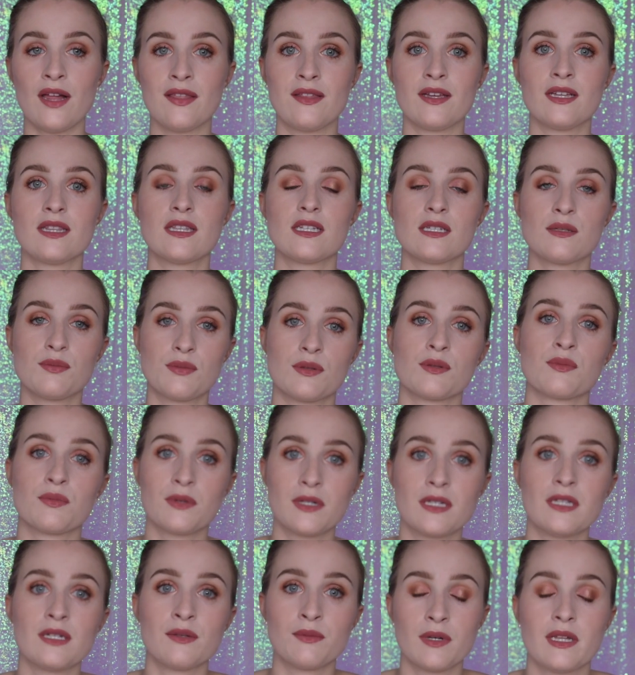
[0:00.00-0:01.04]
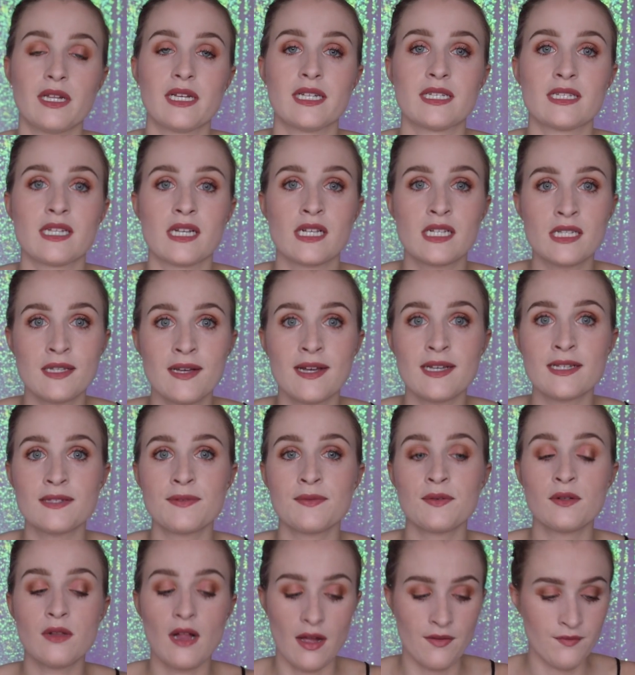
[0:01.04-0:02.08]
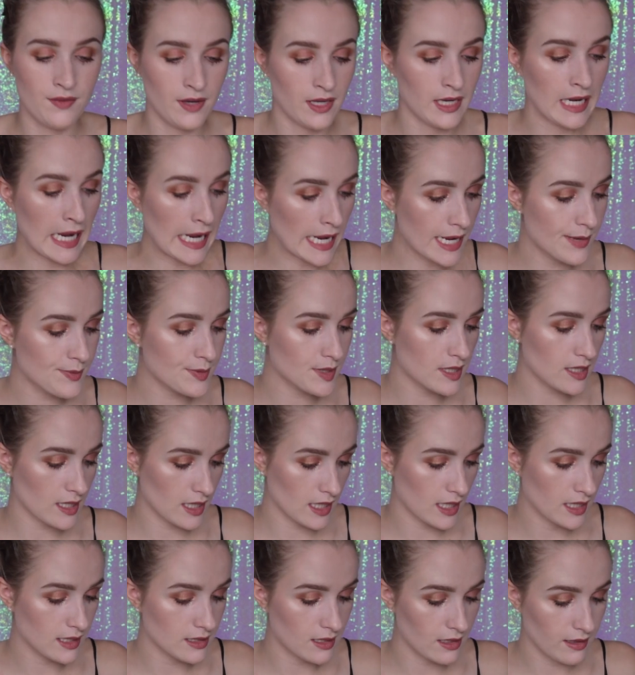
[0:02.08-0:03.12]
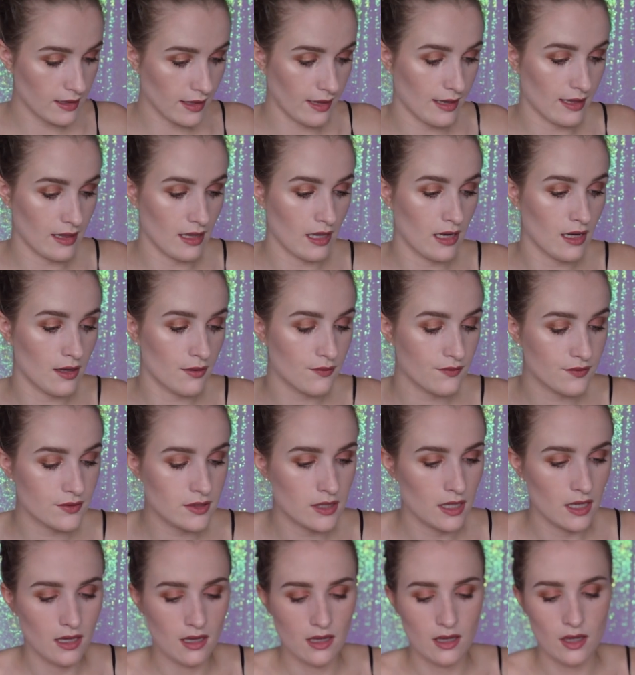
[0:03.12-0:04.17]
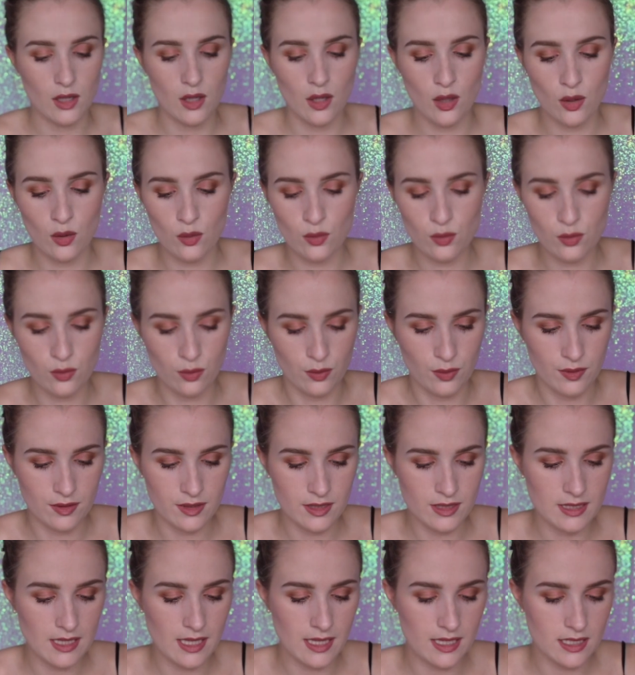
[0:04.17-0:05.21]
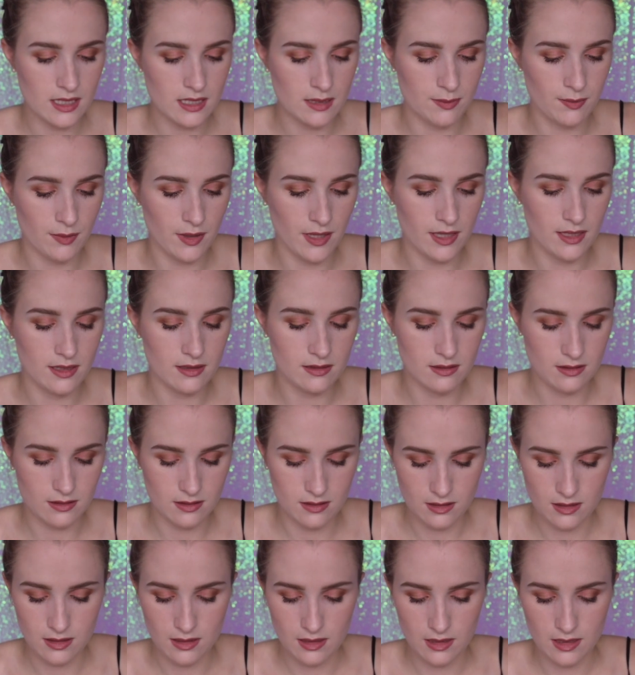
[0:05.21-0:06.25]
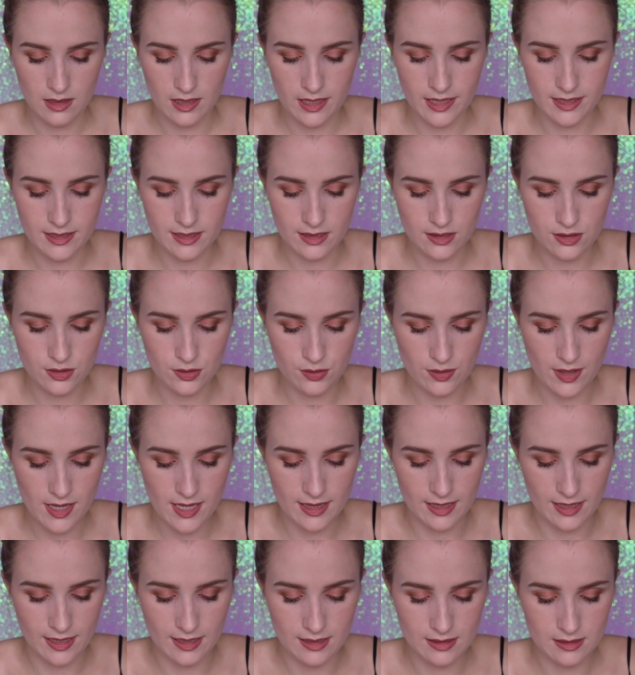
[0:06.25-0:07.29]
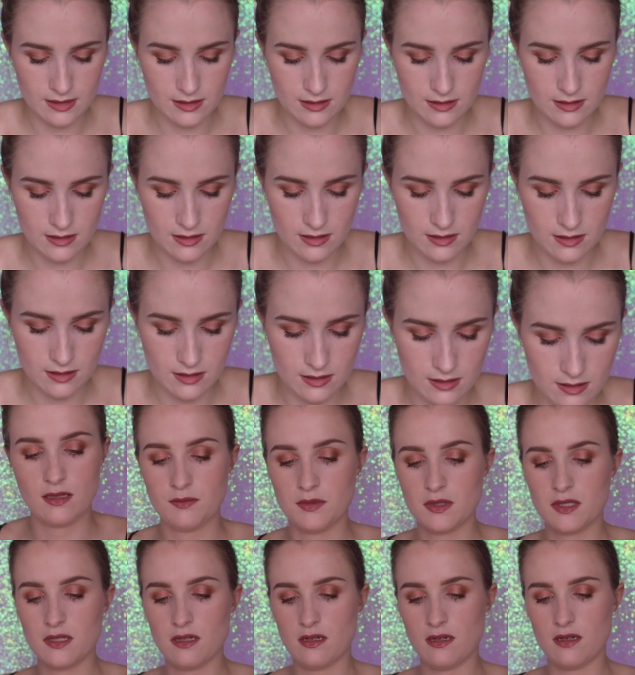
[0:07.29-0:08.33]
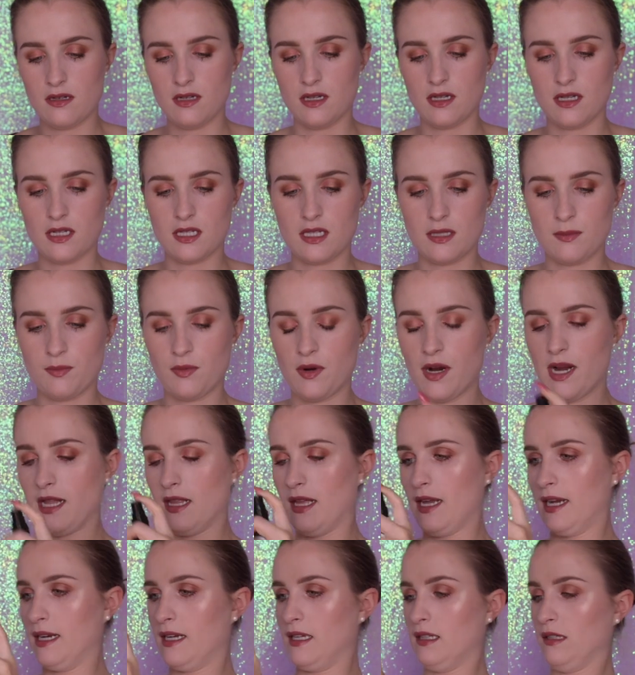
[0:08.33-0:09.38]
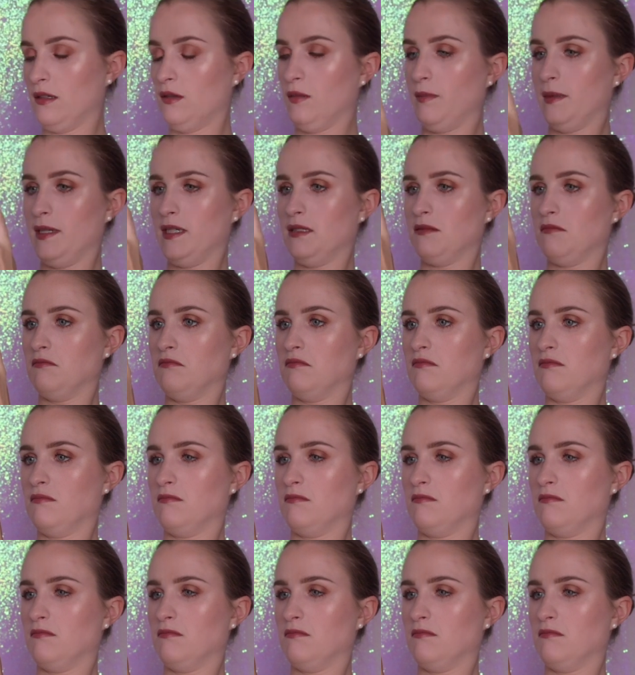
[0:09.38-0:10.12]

I think this was really, really successful. I found heaps of things that I loved. Oh, the setting spray. I didn't try that. I'm just gonna spray like a little bit.